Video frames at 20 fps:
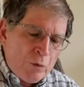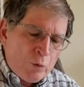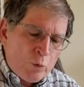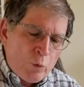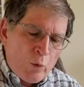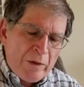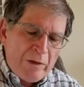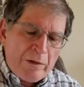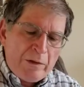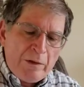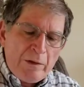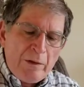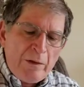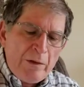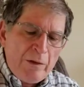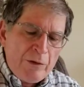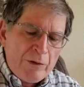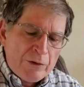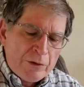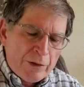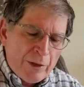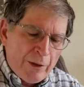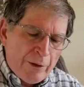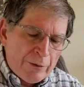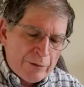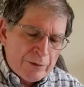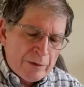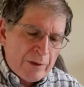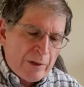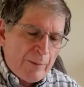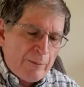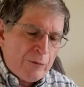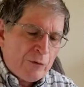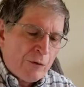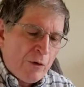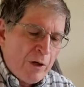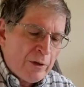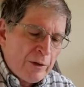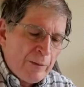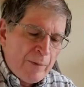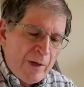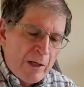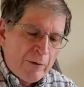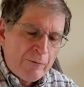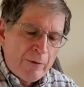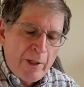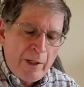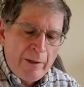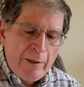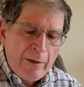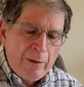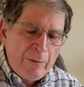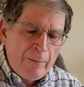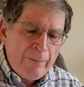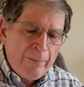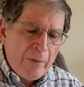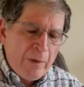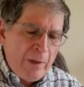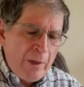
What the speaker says: 20 shares, and I'm drawing them out right here,